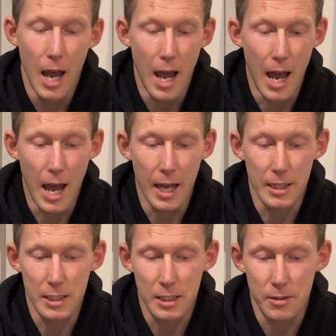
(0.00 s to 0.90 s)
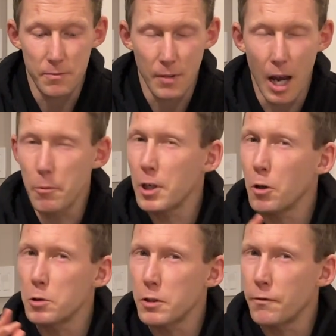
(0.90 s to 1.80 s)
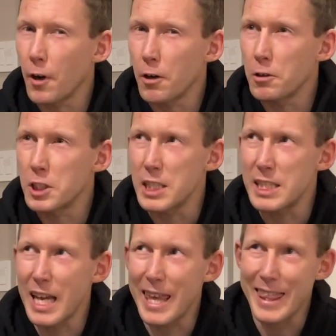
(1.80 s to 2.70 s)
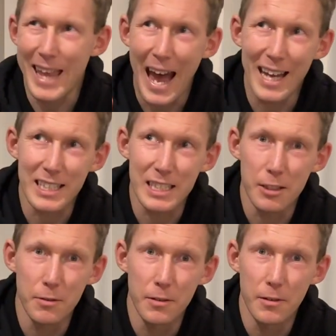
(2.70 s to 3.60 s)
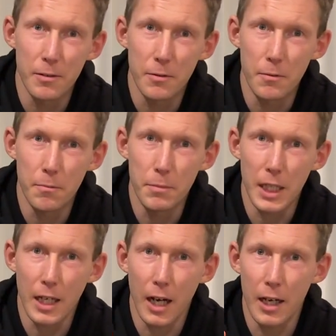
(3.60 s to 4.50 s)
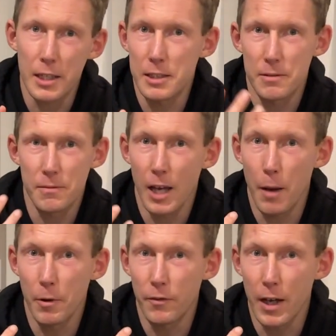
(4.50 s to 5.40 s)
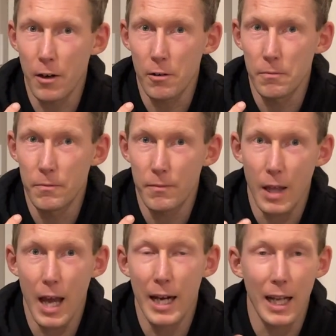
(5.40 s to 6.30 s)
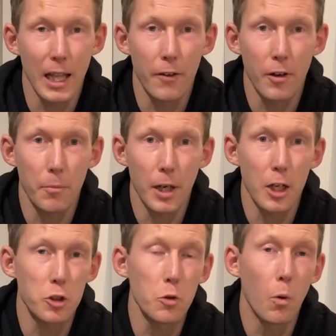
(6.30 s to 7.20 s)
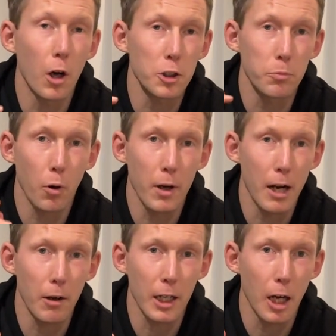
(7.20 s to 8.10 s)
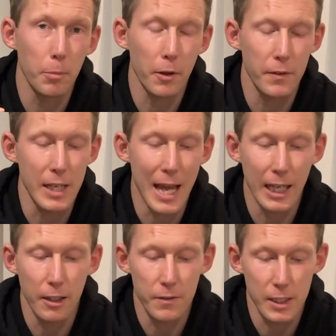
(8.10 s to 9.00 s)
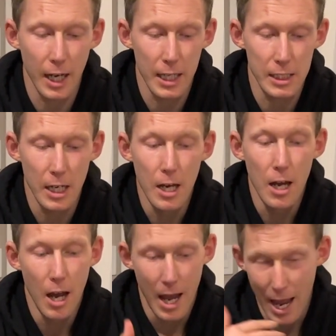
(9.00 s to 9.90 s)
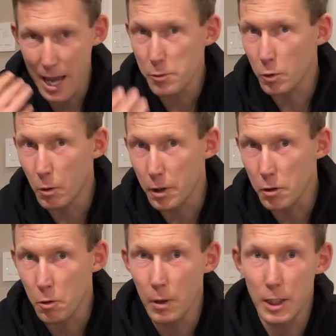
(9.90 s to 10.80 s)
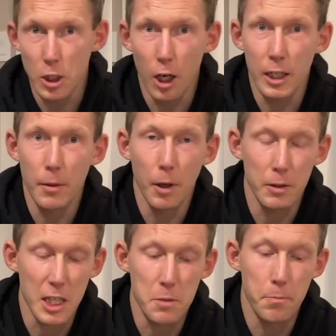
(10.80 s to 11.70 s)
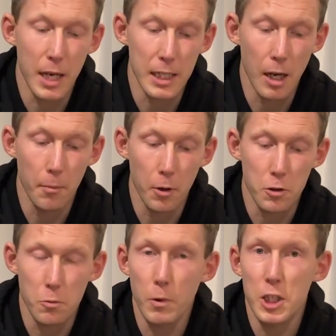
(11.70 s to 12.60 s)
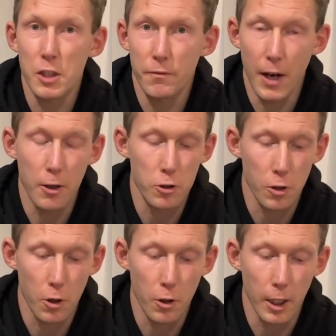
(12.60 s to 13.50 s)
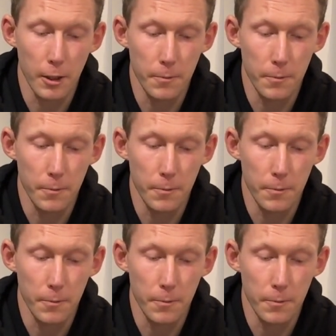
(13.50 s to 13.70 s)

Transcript: And I wouldn't go as far to say that because I'm a fighter and I love it. But I do want to point out a couple of the negative sides as we're going through and talking about these big numbers which the fighters are earning.